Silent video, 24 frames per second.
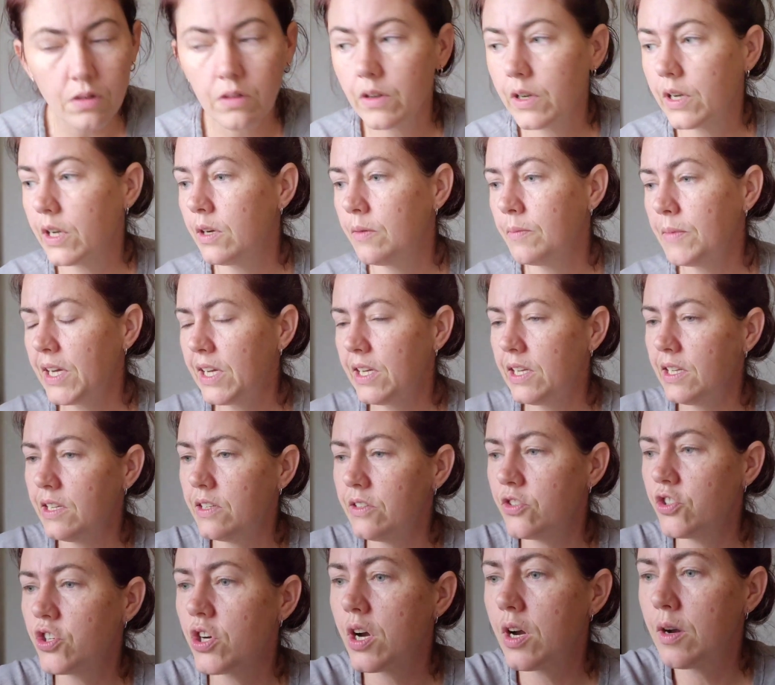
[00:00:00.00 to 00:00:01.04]
All right, I might
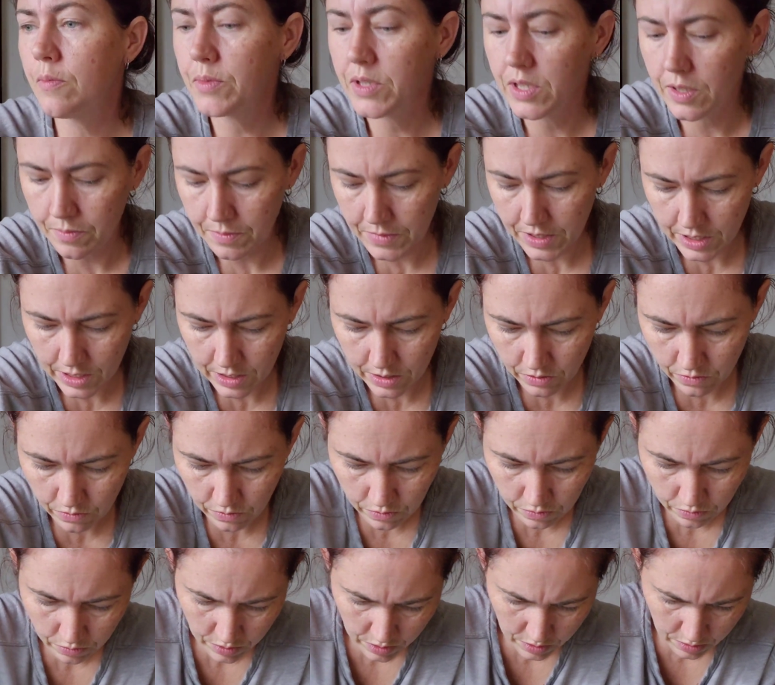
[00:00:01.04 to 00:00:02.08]
need to chop some of these
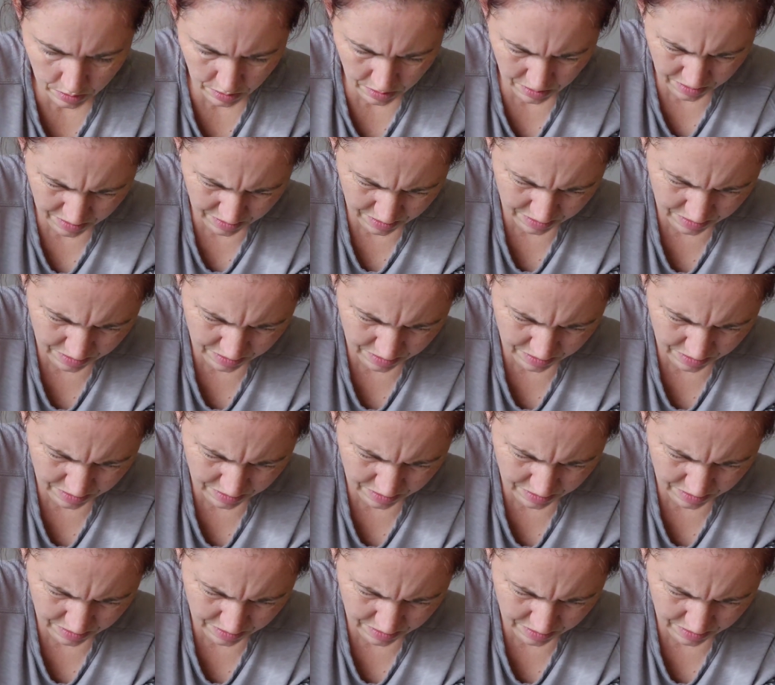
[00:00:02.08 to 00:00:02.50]
roots